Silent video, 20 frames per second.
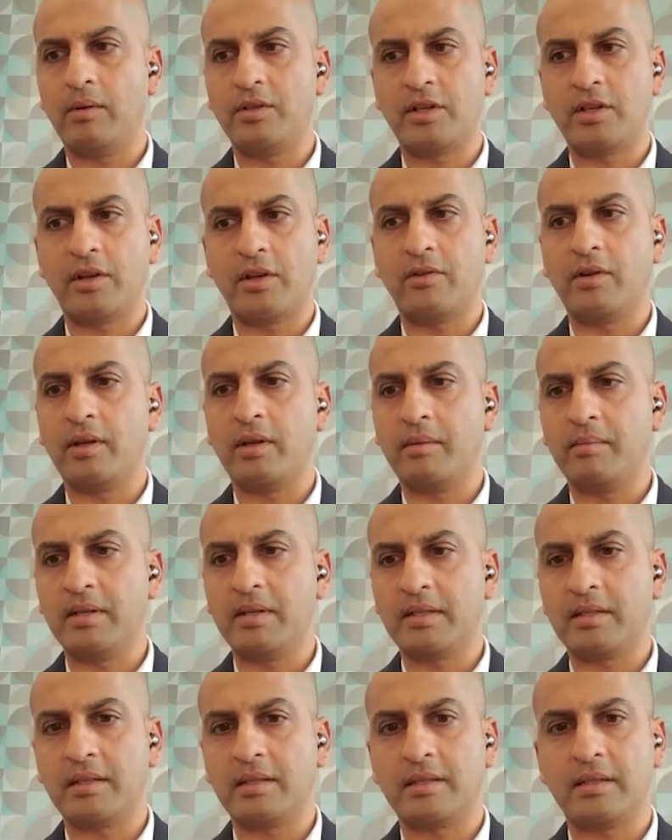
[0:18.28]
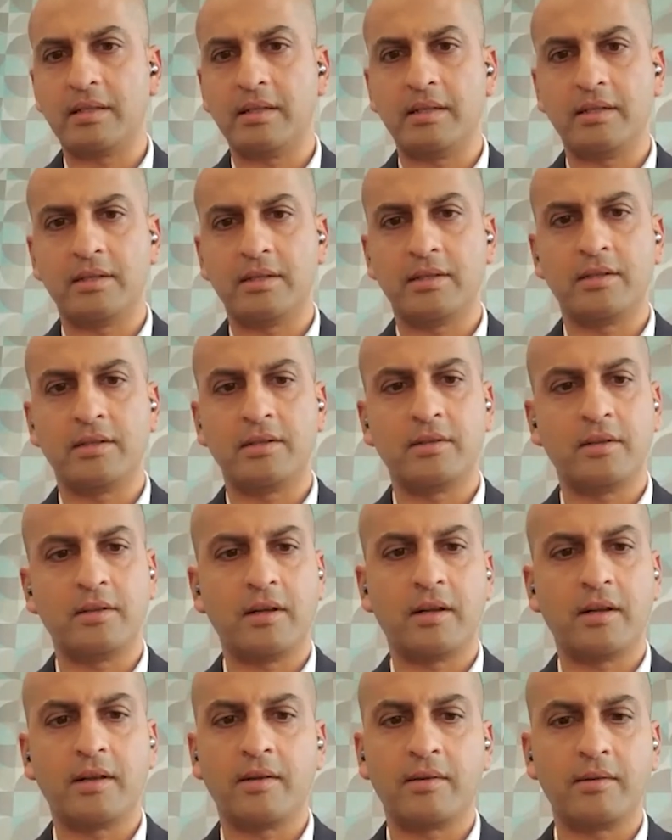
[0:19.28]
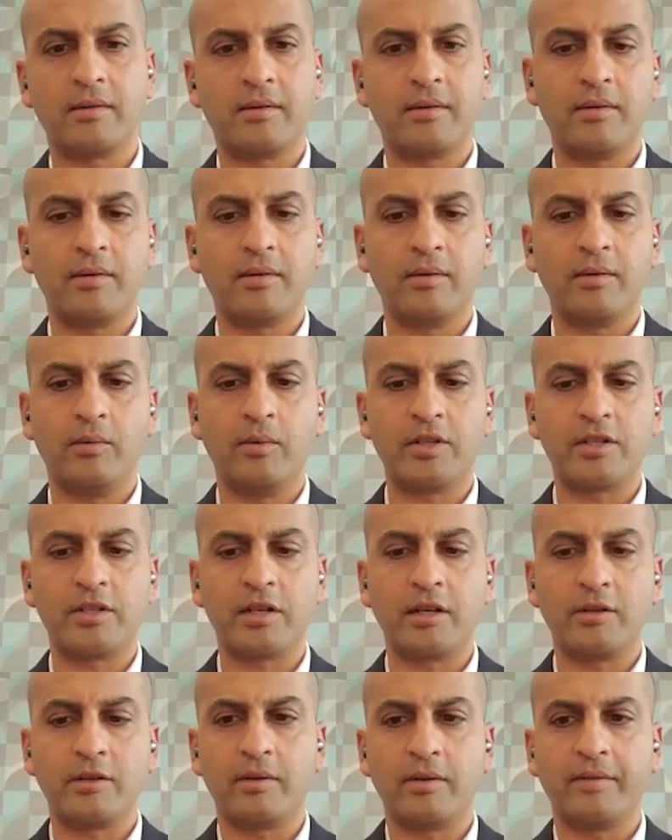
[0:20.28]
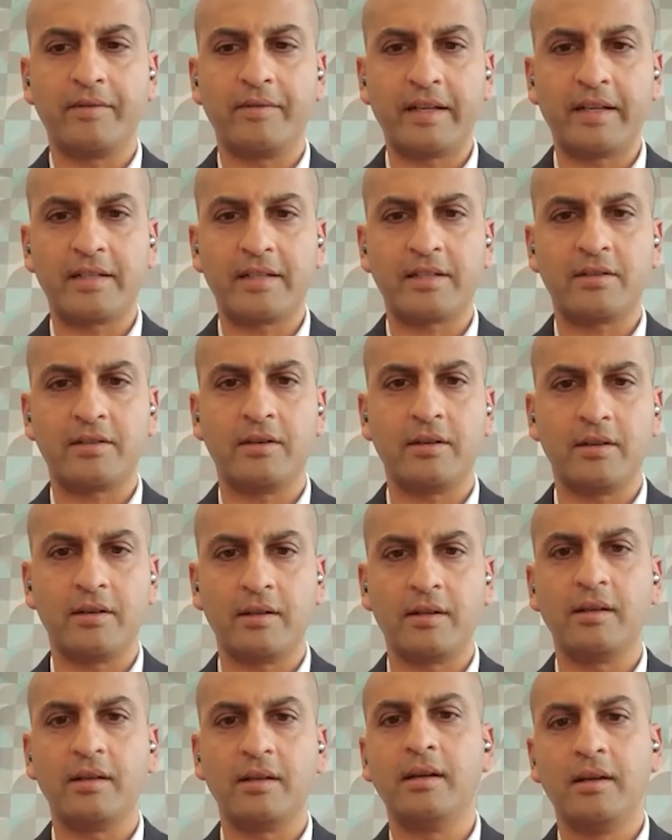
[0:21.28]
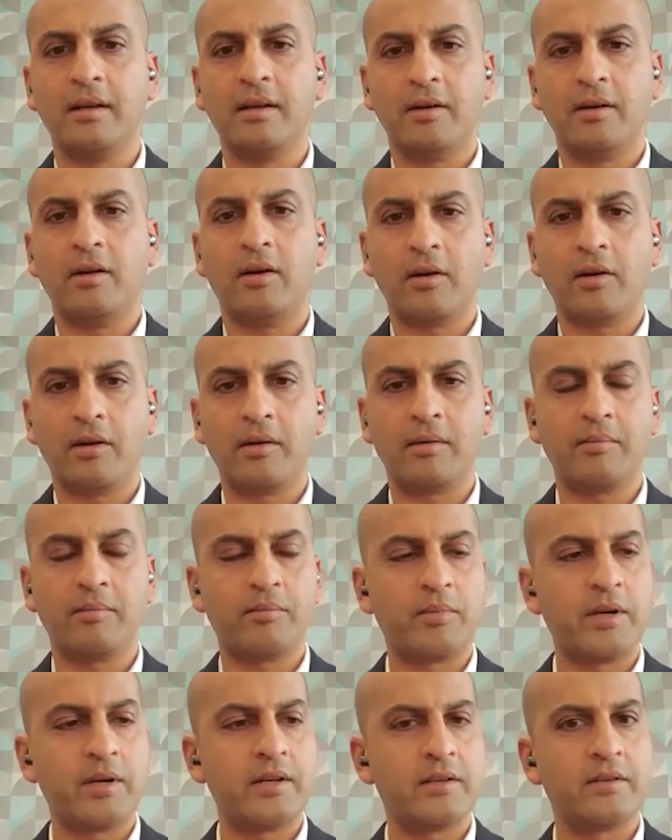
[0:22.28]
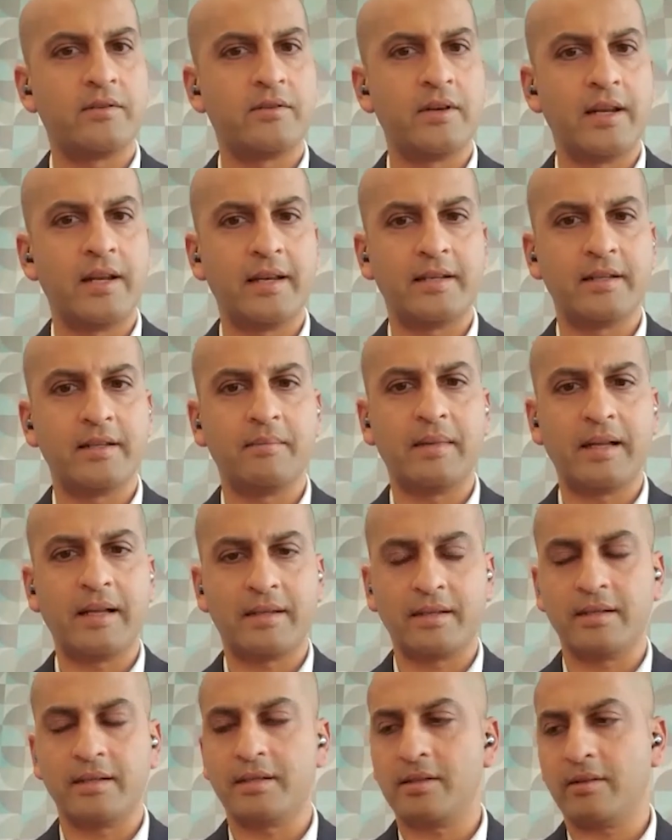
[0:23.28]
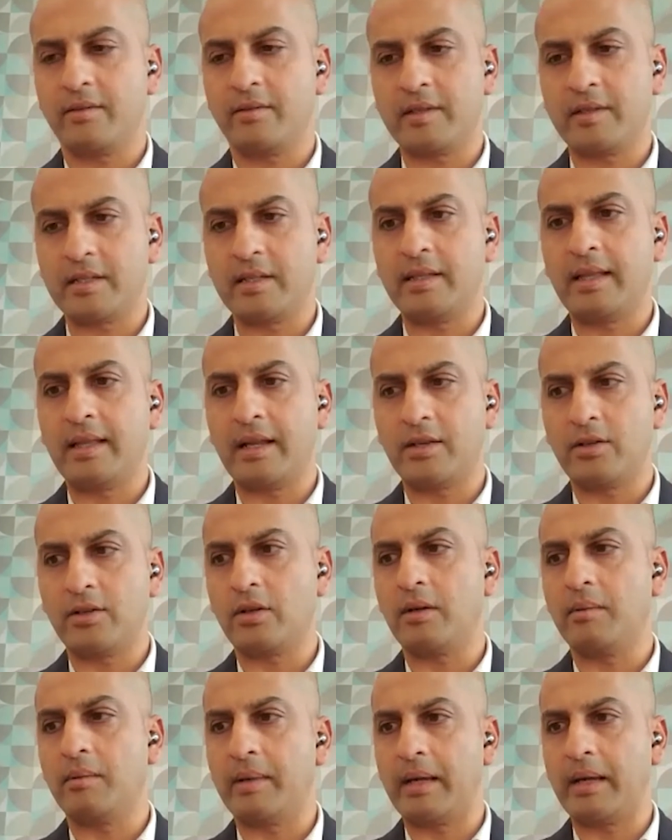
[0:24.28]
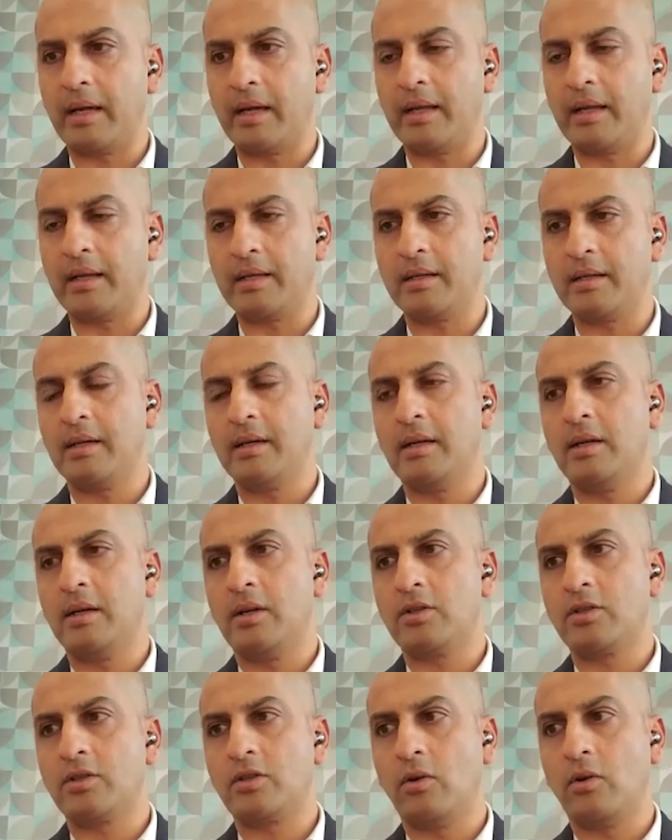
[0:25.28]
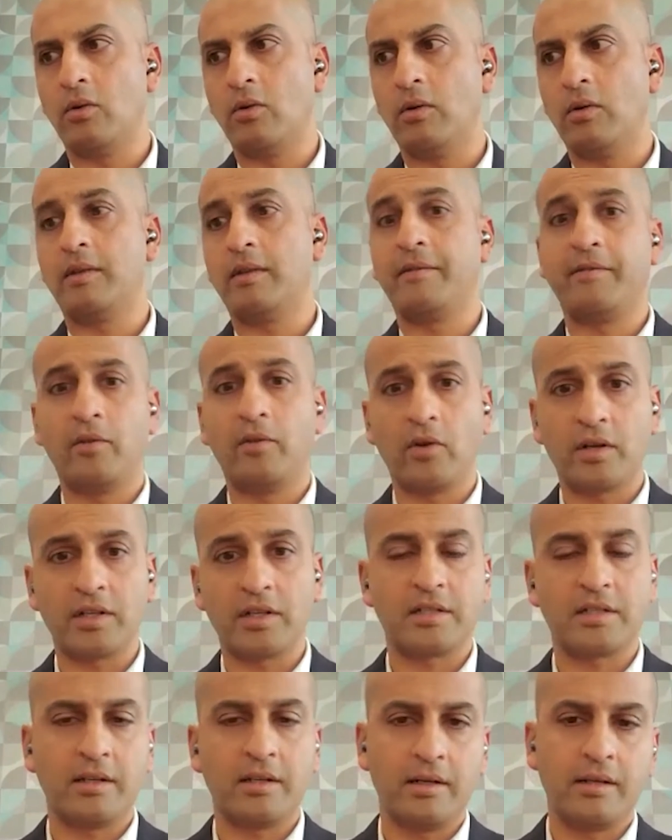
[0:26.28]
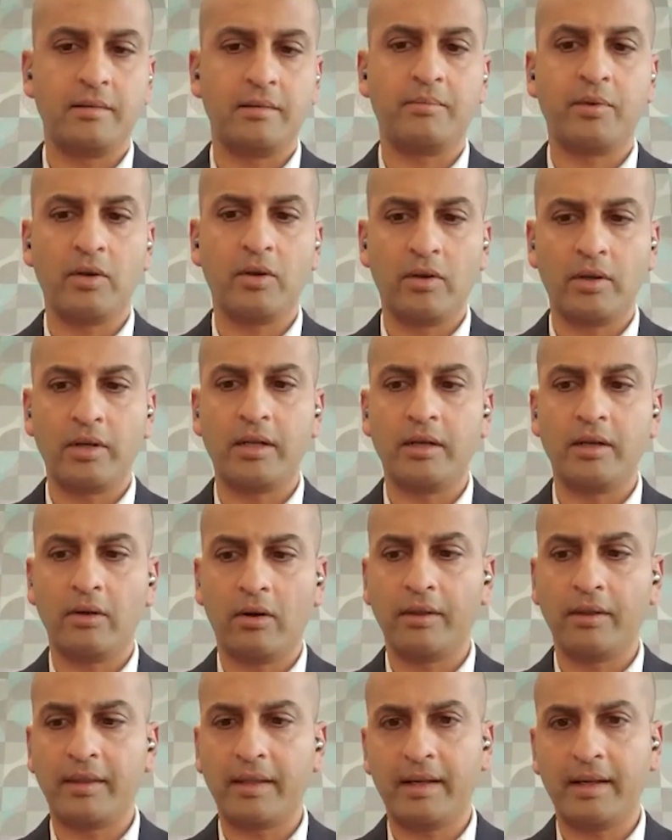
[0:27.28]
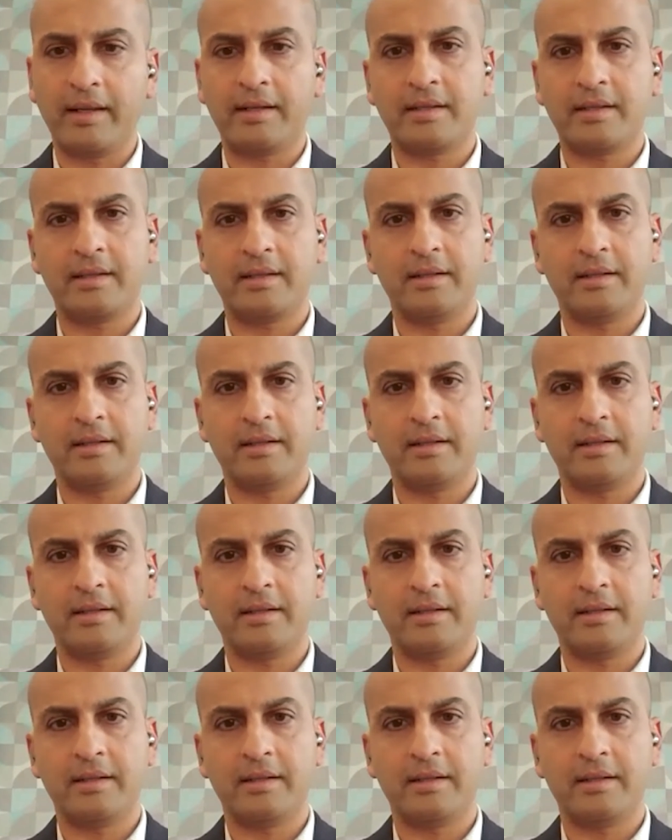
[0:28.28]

generally businesses not wishing to invest on print-related matters, obviously that took a big hit. So the focus turned purely on that.